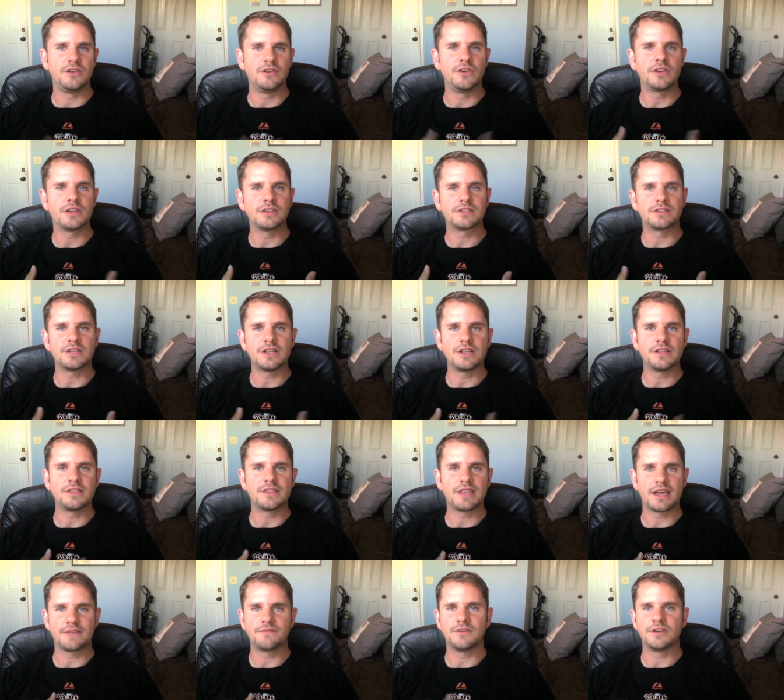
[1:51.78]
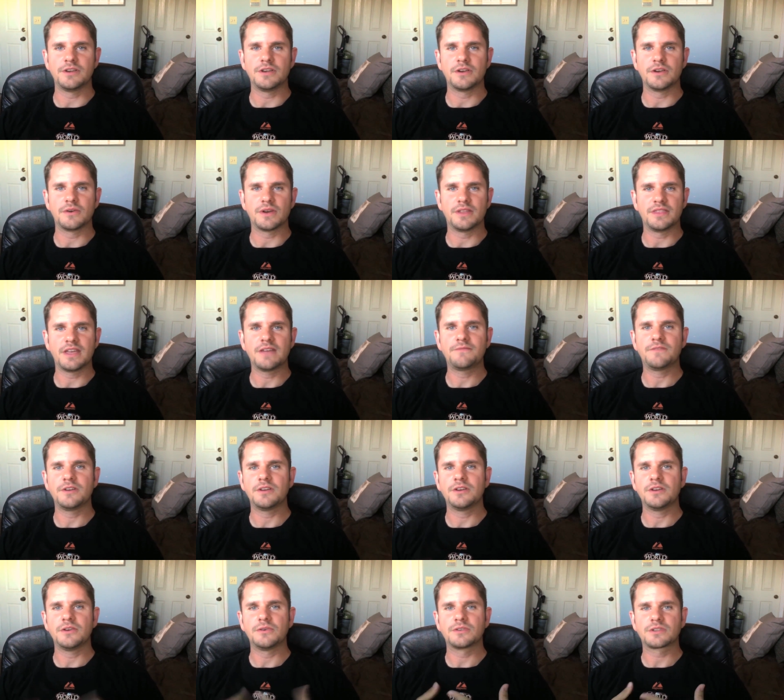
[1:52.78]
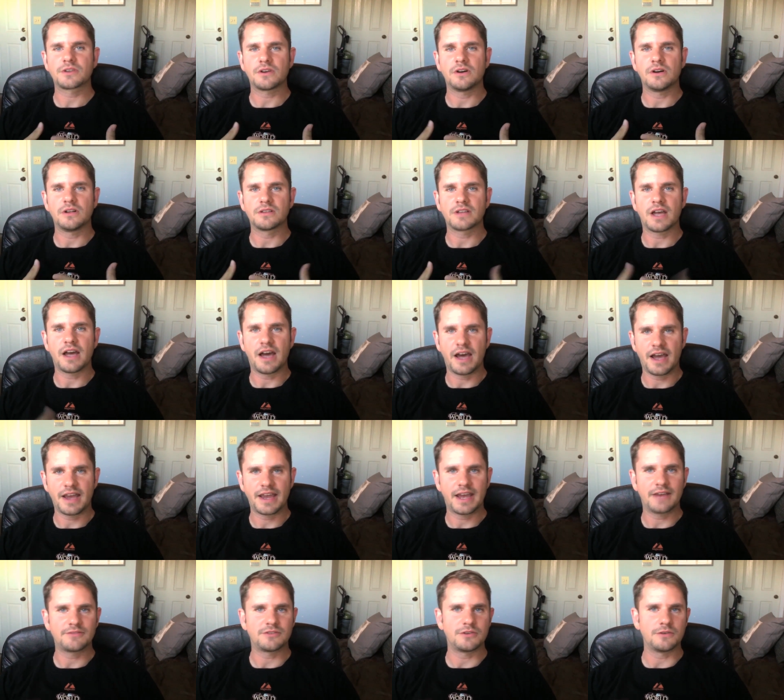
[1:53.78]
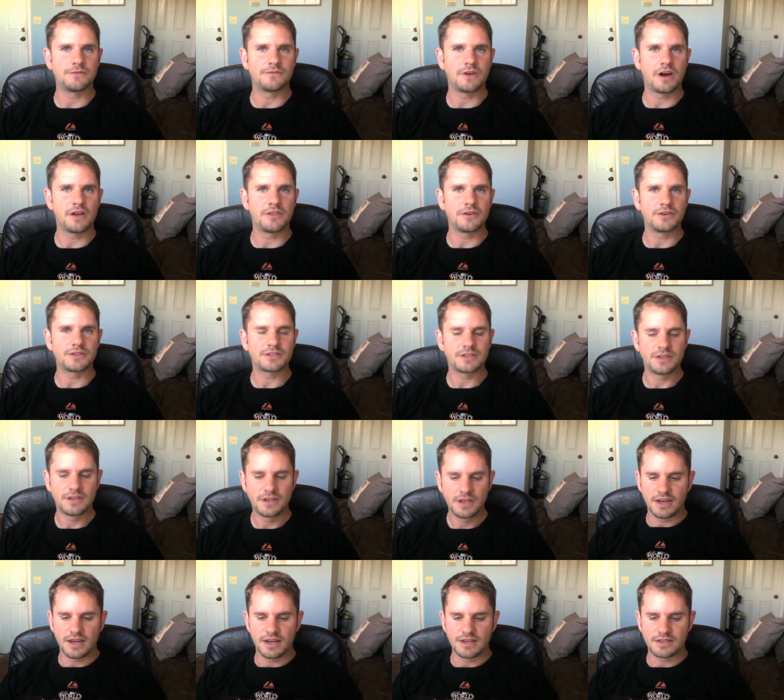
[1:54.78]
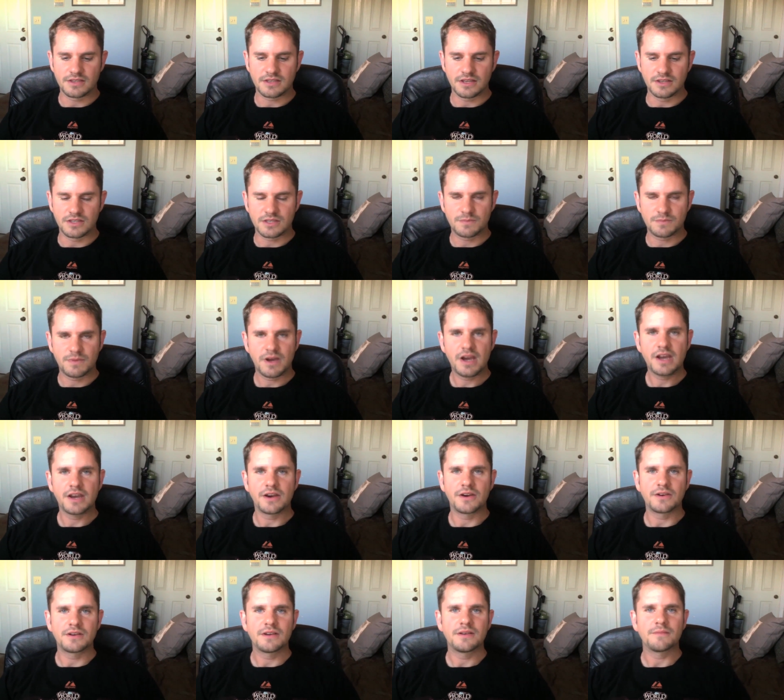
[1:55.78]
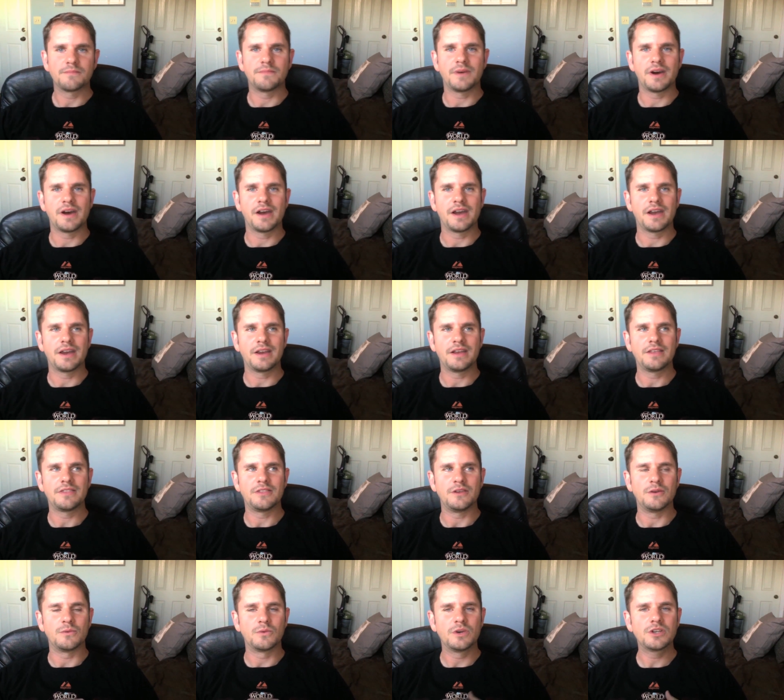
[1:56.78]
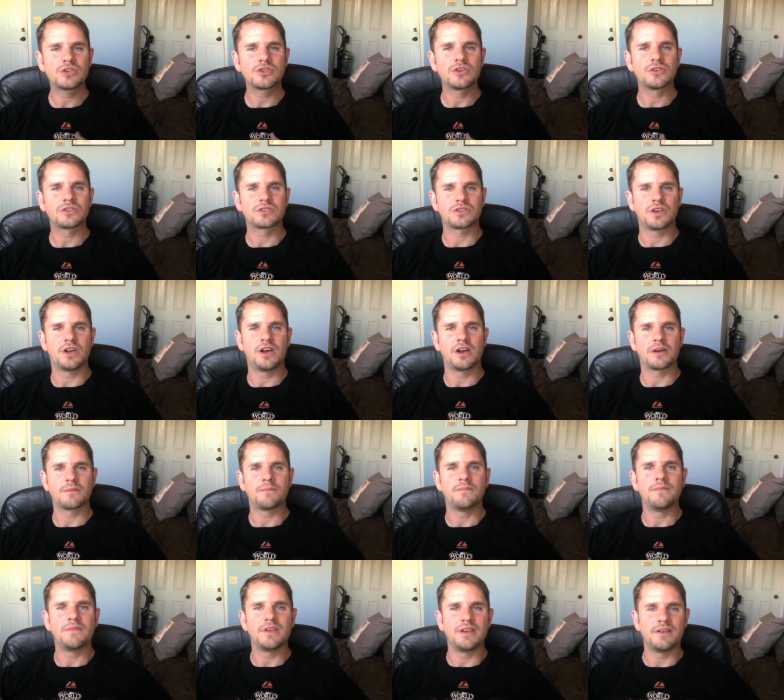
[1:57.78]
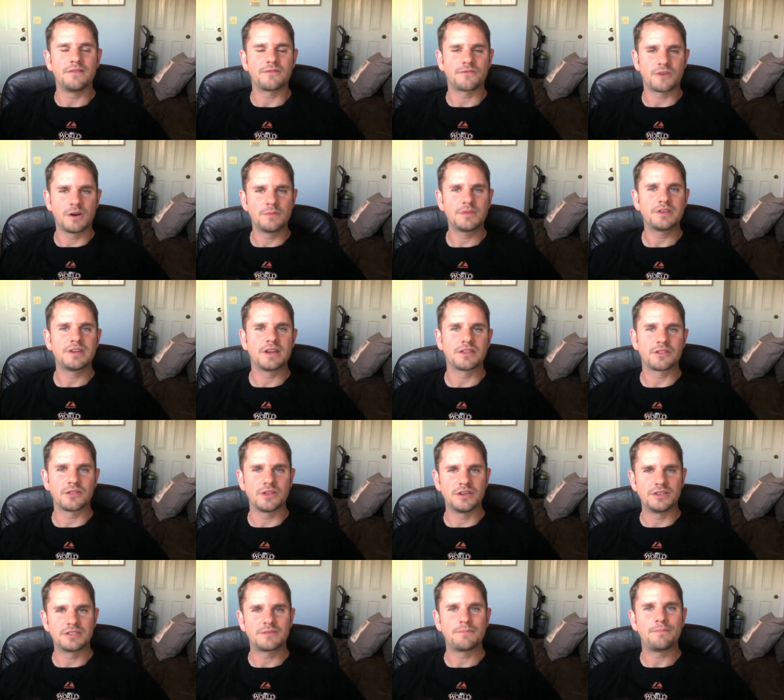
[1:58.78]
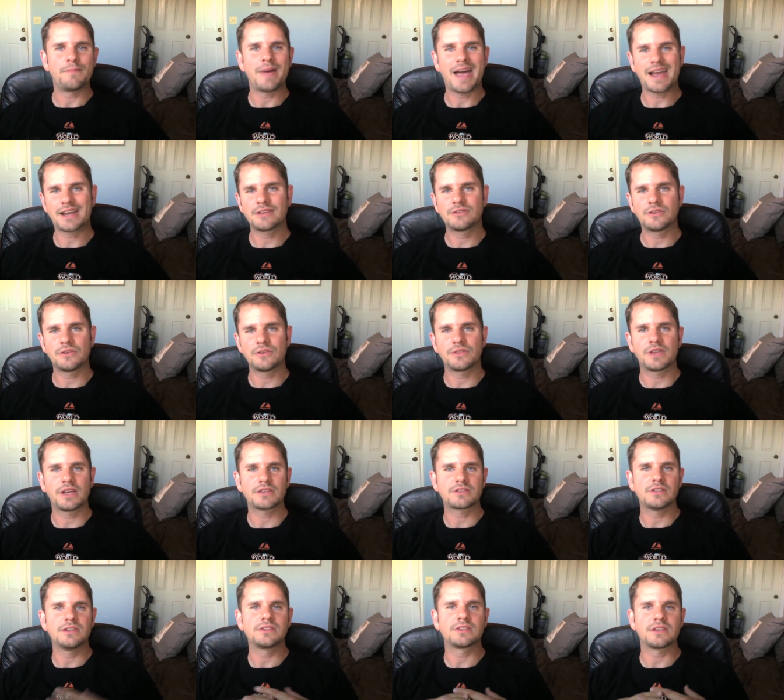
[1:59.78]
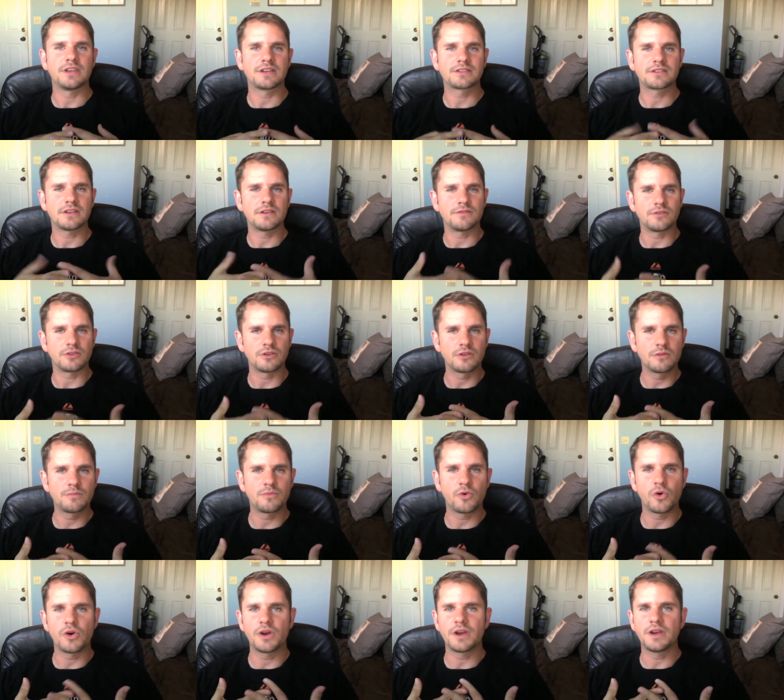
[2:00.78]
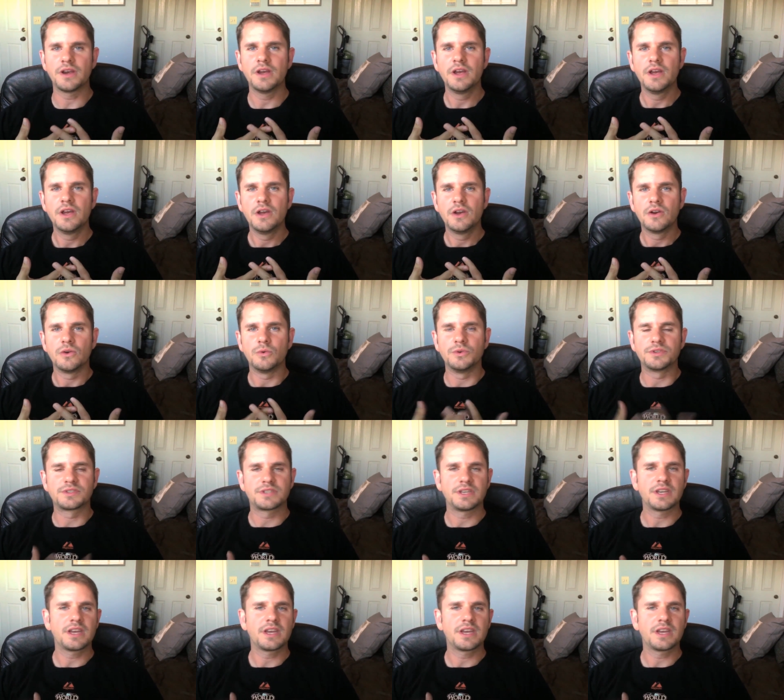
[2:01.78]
and you can see that video. And that video is called I Have Two Fathers. It's inspired by the original song from the Netherlands back in 2006 of a little boy who was